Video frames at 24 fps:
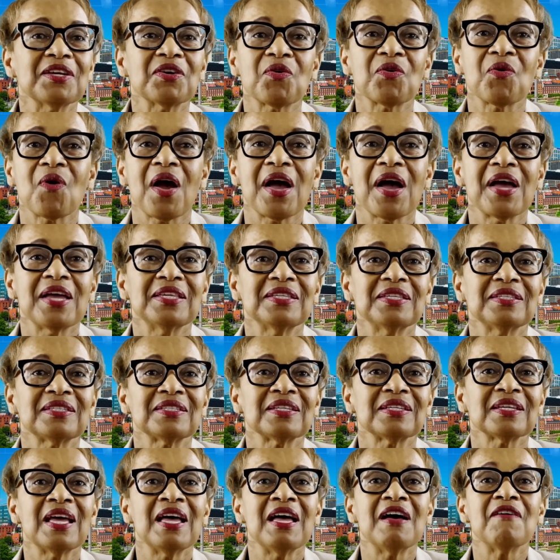Christ.
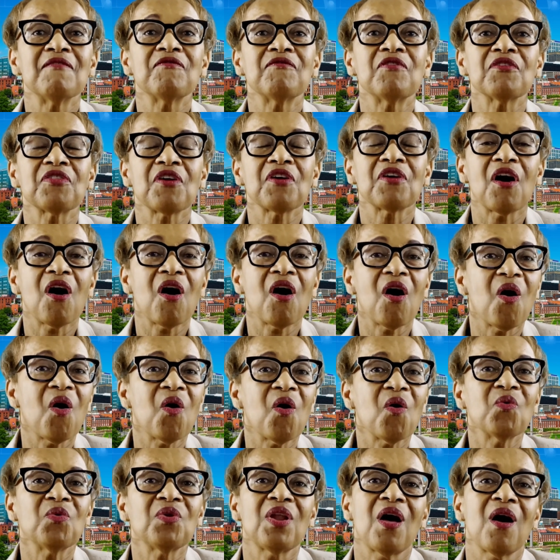For the
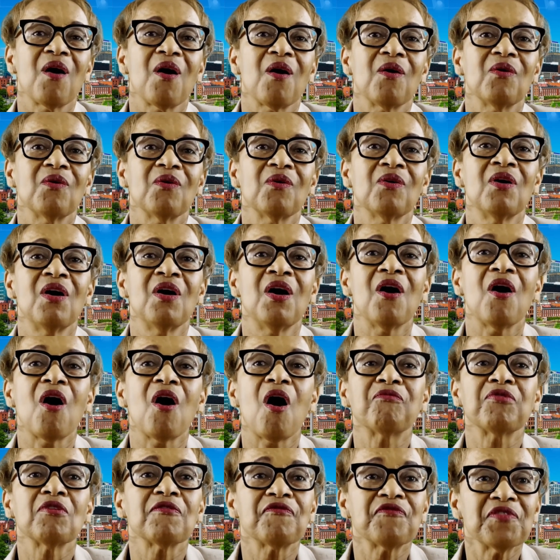whole law, or
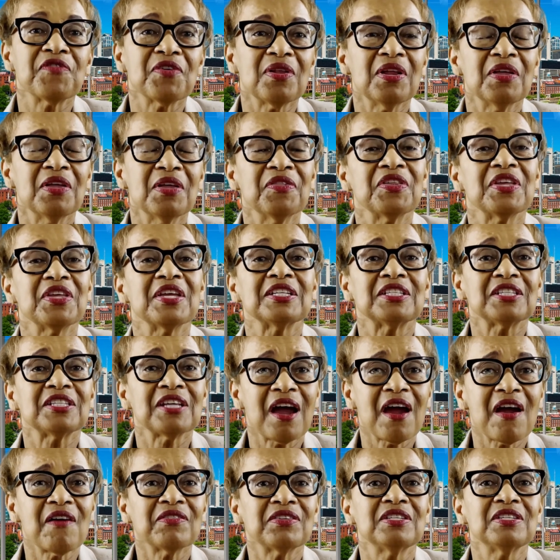fulfilling the
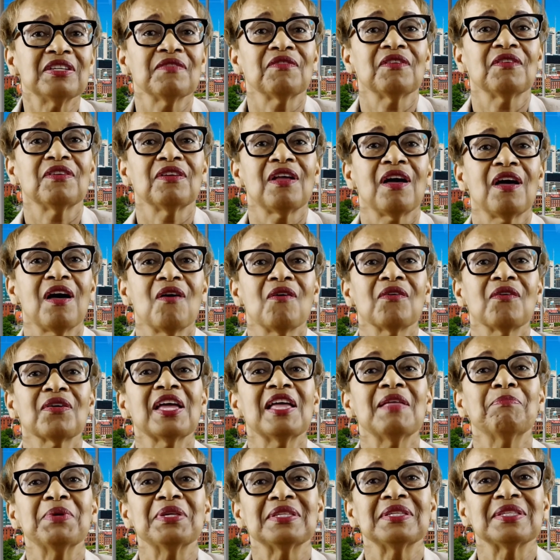entirety of the law,
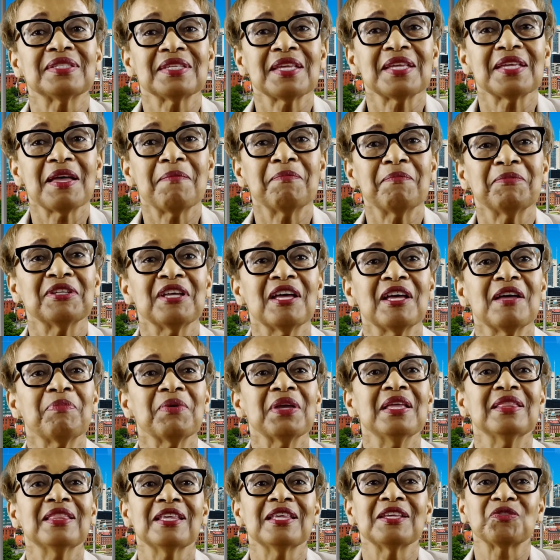can be summed up
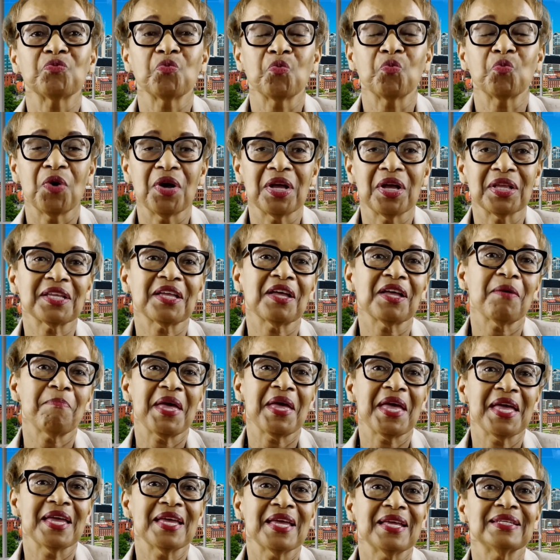in this one
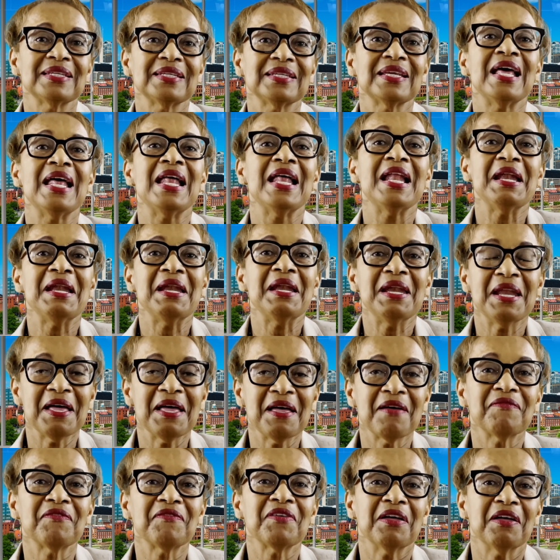command,
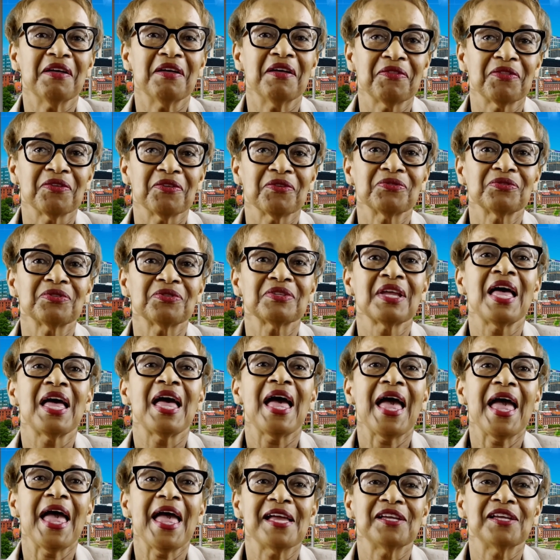love others
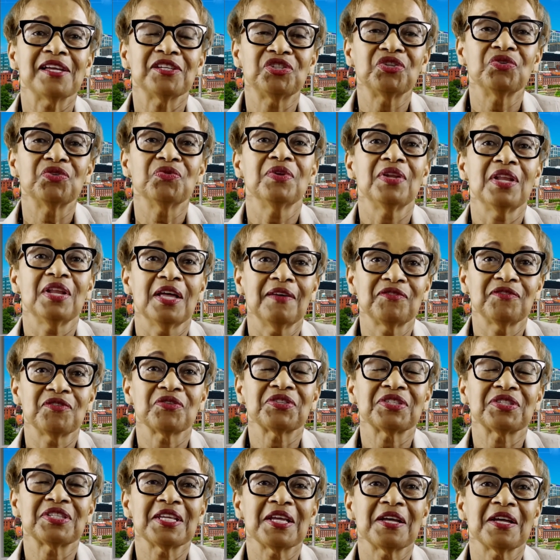as you love
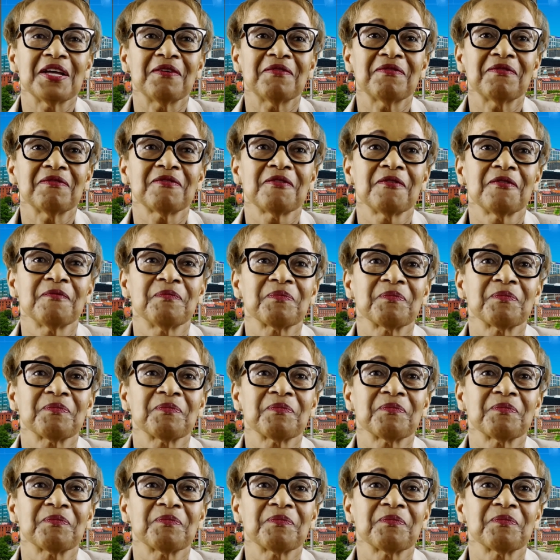yourself.